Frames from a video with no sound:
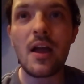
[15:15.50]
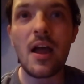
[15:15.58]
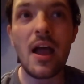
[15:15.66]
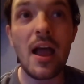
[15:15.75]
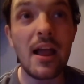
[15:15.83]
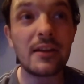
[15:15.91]

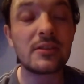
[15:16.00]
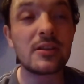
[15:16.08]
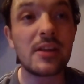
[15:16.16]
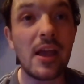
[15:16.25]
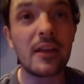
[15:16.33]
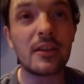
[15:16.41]
and
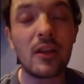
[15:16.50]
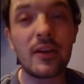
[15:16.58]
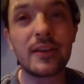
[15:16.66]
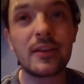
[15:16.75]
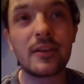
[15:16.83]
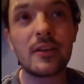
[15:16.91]
yeah,
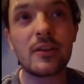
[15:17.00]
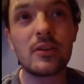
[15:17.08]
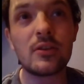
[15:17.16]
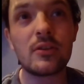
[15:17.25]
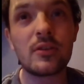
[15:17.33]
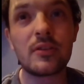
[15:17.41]
like
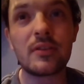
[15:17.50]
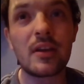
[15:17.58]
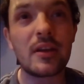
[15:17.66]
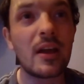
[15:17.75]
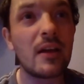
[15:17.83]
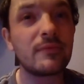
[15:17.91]

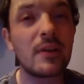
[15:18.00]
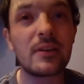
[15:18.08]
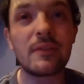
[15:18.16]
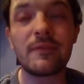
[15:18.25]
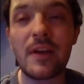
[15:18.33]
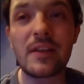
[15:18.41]
they have like
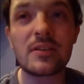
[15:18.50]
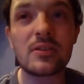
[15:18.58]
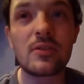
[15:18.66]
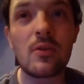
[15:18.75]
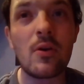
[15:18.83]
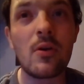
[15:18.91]

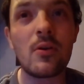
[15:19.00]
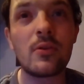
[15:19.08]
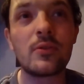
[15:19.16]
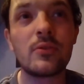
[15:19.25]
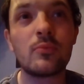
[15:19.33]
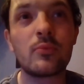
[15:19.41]
events
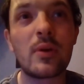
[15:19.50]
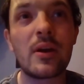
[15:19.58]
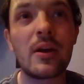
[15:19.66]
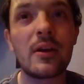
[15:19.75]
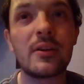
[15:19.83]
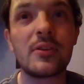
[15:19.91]
on
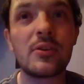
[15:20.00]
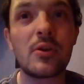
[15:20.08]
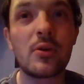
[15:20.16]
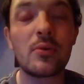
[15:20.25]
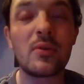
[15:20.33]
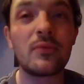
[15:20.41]
where you
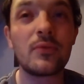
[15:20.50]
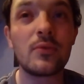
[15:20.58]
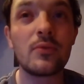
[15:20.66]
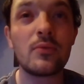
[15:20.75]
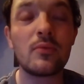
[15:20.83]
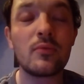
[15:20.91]
know if you
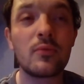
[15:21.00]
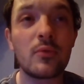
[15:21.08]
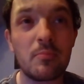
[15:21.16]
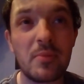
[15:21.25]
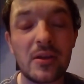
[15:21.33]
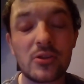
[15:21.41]
for
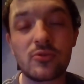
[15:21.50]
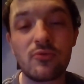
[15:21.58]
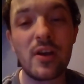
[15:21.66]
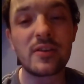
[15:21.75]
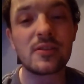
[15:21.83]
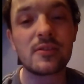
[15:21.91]
the best
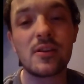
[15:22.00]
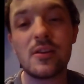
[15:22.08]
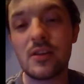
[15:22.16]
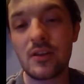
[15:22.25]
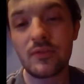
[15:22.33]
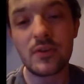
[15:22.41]
dressed
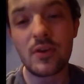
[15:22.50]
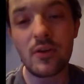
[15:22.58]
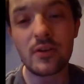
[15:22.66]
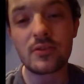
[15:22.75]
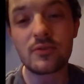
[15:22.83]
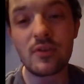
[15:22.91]
if you're
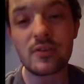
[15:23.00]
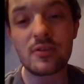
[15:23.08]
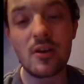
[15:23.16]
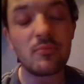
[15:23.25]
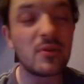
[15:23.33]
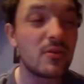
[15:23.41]
going to dress
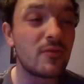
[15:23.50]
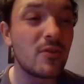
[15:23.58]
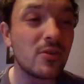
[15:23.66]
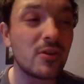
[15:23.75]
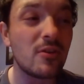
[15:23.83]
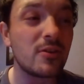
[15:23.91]
up well you've got
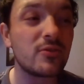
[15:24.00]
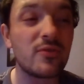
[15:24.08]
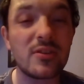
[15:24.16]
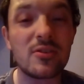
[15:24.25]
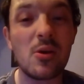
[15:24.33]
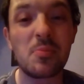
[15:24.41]
to kind of
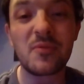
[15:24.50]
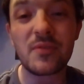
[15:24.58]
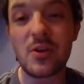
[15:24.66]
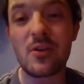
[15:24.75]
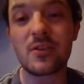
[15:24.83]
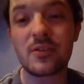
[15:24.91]
dress up if
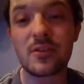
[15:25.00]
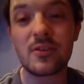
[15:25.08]
you're going